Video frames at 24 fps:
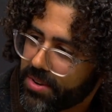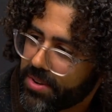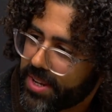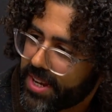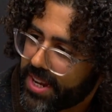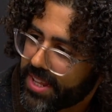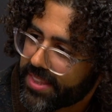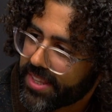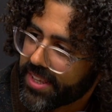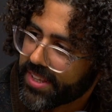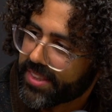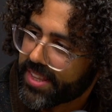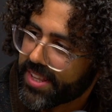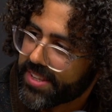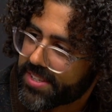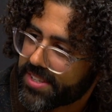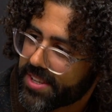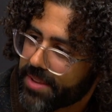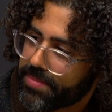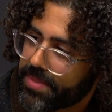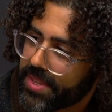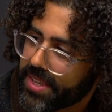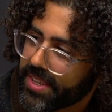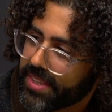And I think that's
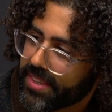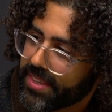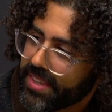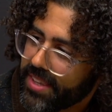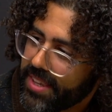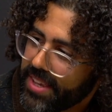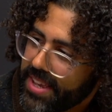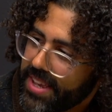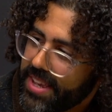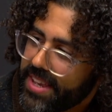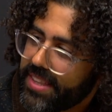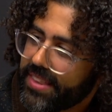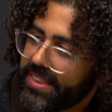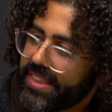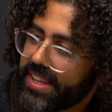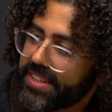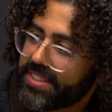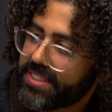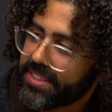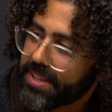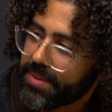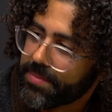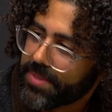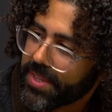something
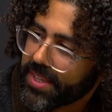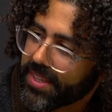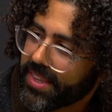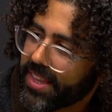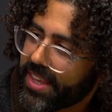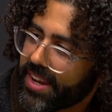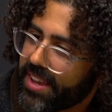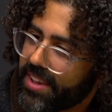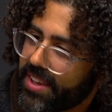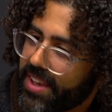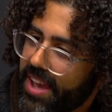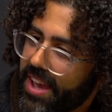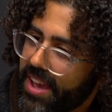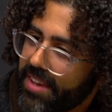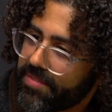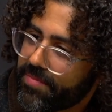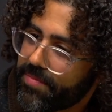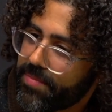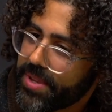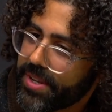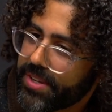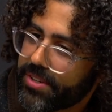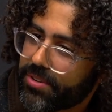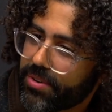that I've
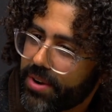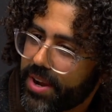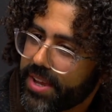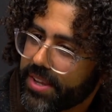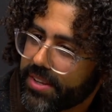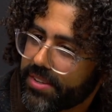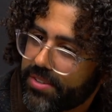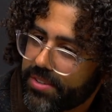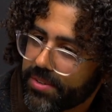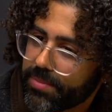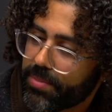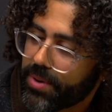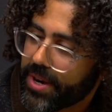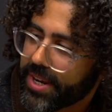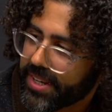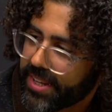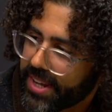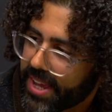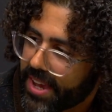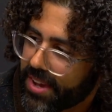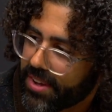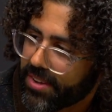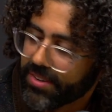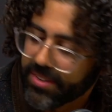been trying to break
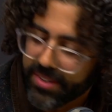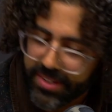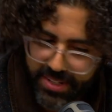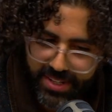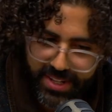down.